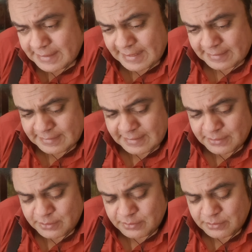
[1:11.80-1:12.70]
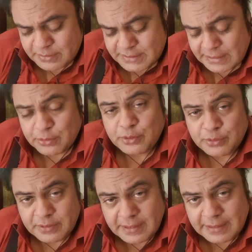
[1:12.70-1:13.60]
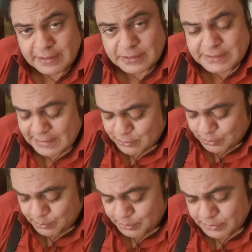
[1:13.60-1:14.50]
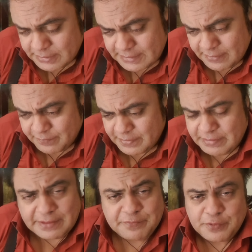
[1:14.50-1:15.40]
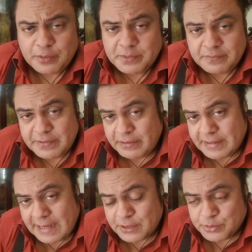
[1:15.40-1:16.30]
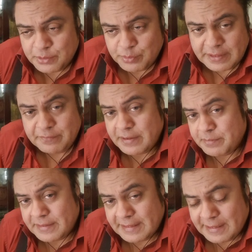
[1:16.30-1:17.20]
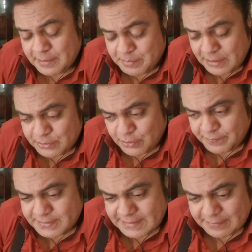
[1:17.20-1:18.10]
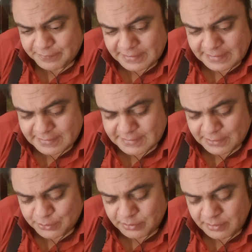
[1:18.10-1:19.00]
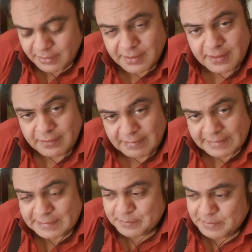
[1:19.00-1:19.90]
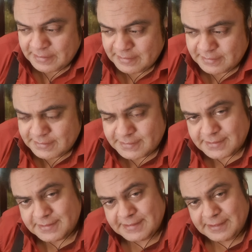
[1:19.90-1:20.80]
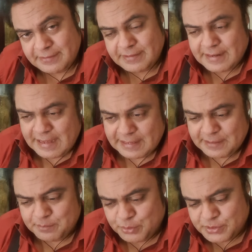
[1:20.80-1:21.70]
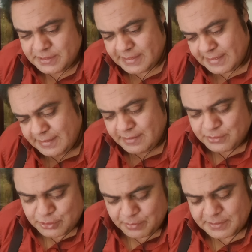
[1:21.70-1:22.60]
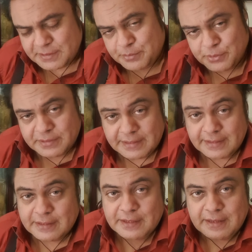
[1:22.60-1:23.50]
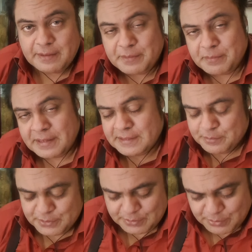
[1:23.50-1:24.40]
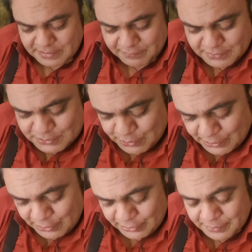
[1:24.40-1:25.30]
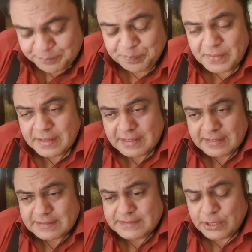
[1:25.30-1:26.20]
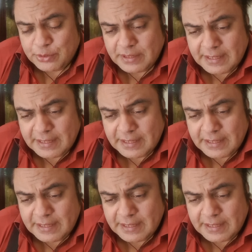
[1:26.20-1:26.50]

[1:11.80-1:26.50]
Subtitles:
and then shegulo share korbo very informal very casual whatever I'm thinking about office theke fire eshe ekhon rater bela just dinner er age boshe ei shomoyer moddhe amar mathar moddhe whatever is going on so